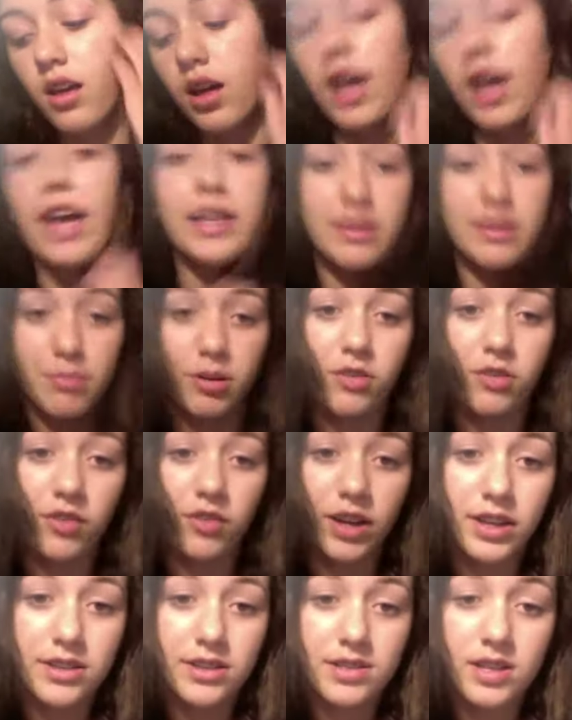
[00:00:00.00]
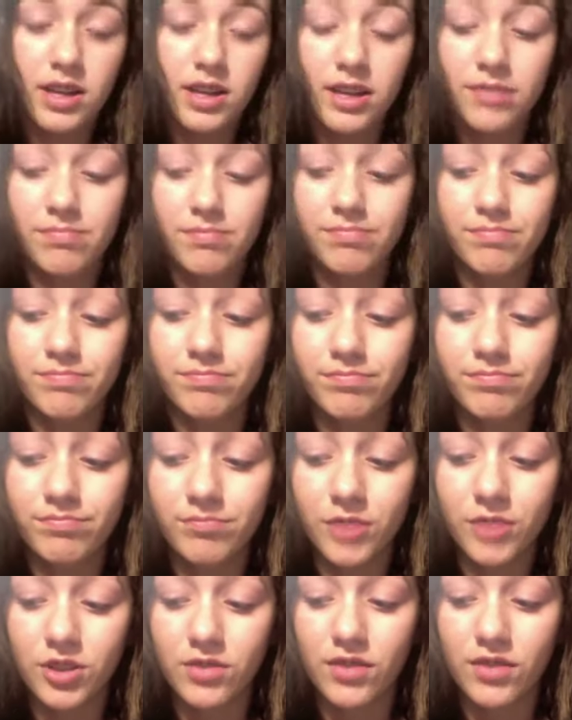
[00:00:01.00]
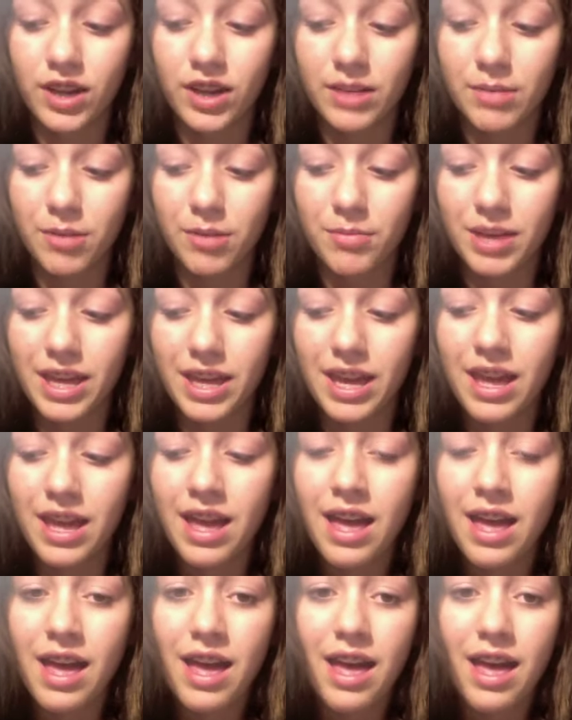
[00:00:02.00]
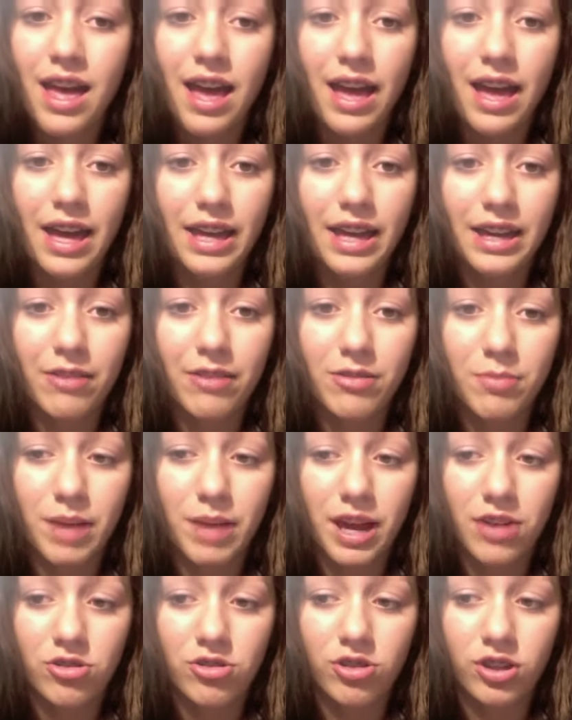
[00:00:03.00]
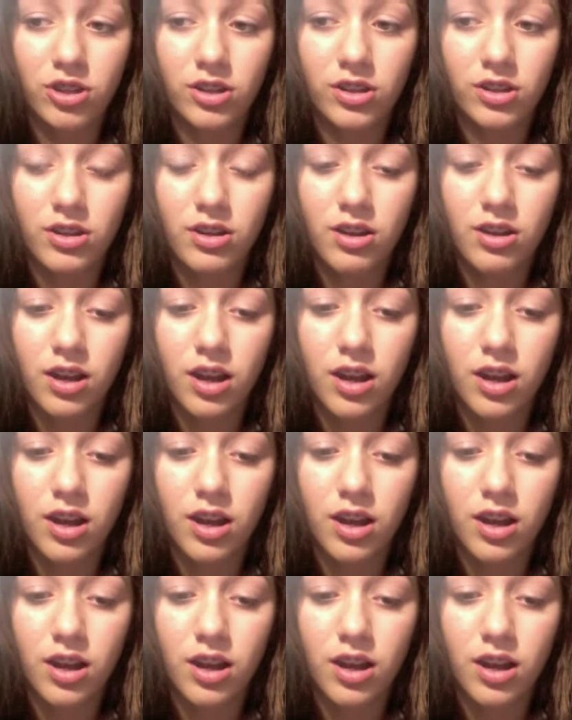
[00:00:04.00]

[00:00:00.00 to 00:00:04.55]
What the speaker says: I hate the book Frankenstein. There's a fact about me. I hate it with passion.